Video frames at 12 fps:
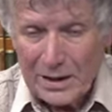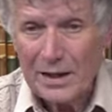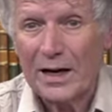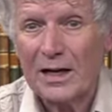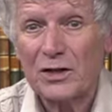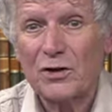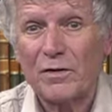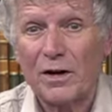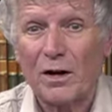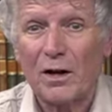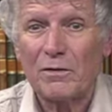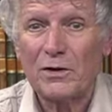The heads of
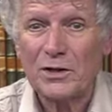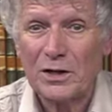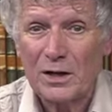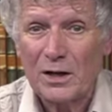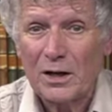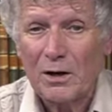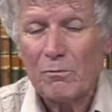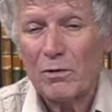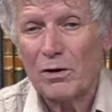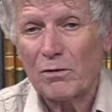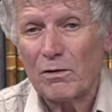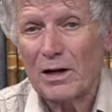her lovers
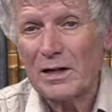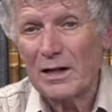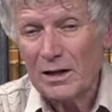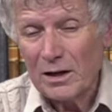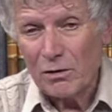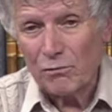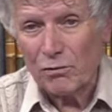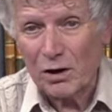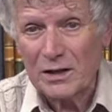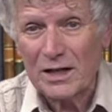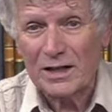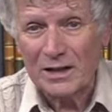were already
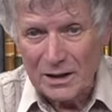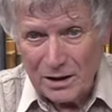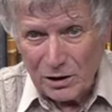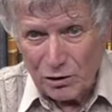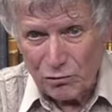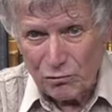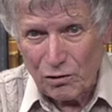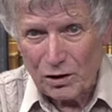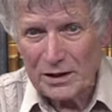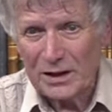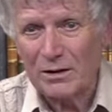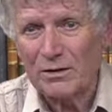rotting
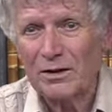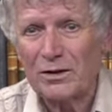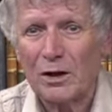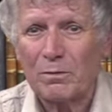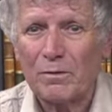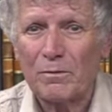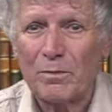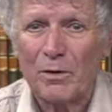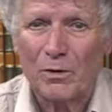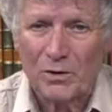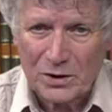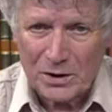on the top of
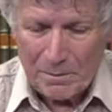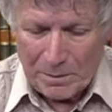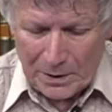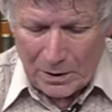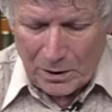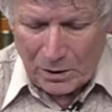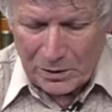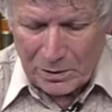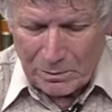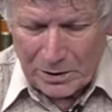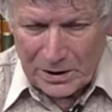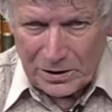poles on
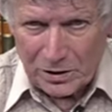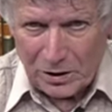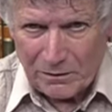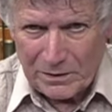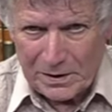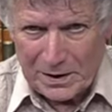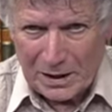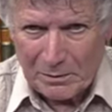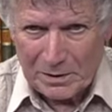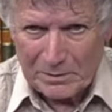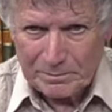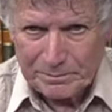the bridge of the
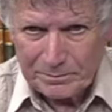tower.